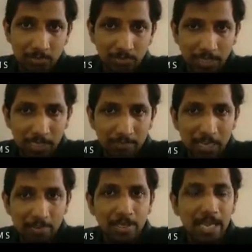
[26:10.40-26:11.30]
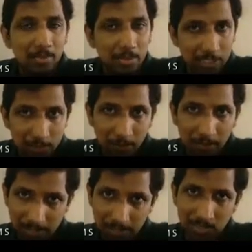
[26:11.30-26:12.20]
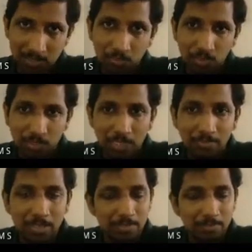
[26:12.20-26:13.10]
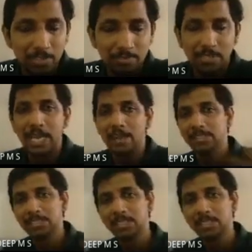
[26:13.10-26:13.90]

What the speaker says: finally we have to calculate the spacing. So for that we were having